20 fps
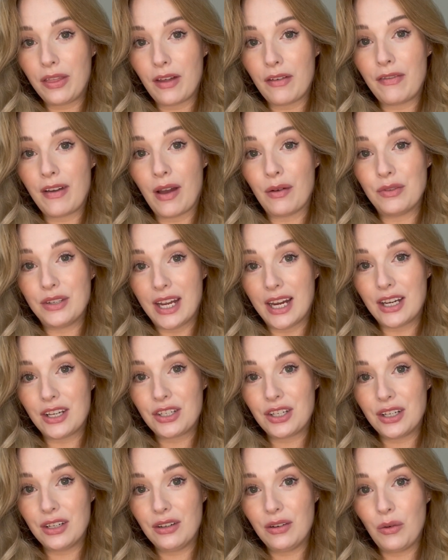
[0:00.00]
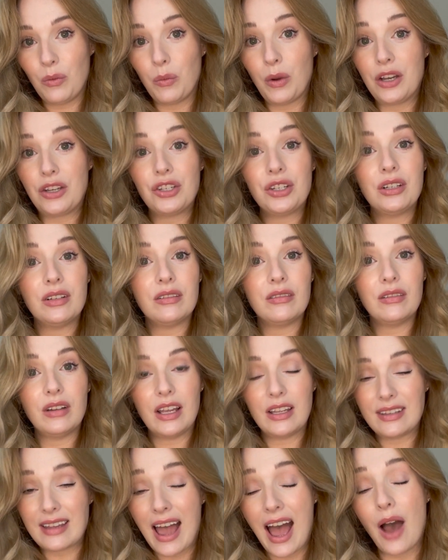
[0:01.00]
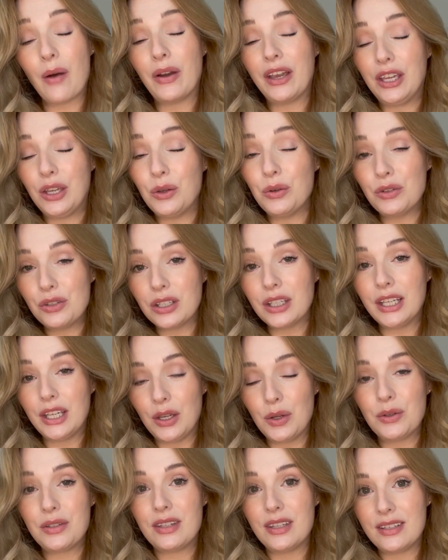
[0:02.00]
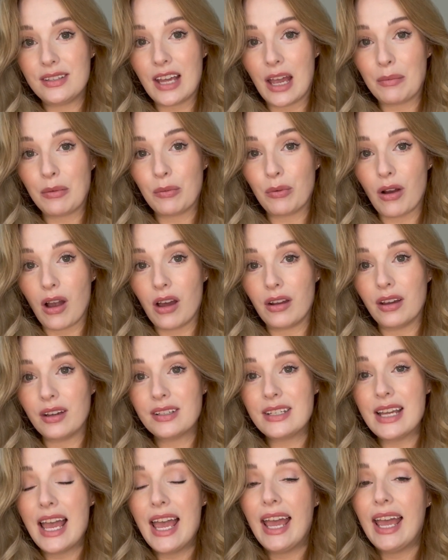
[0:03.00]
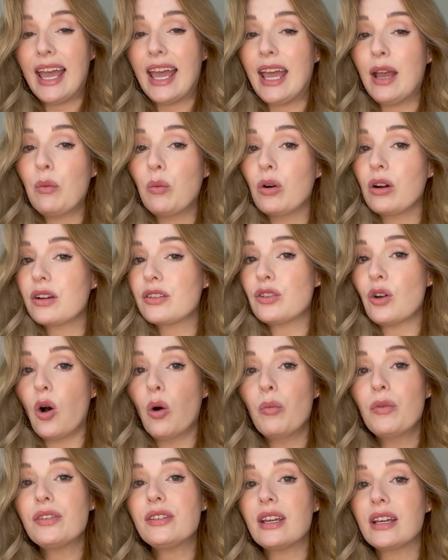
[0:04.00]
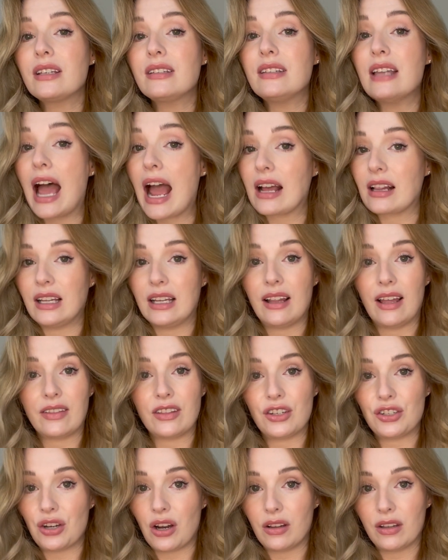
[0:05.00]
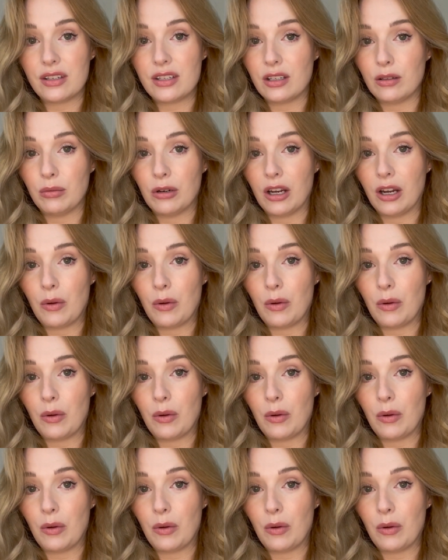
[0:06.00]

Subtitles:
a foundation, which is how I usually use this type of product, it works almost exactly like the Charlotte Tilbury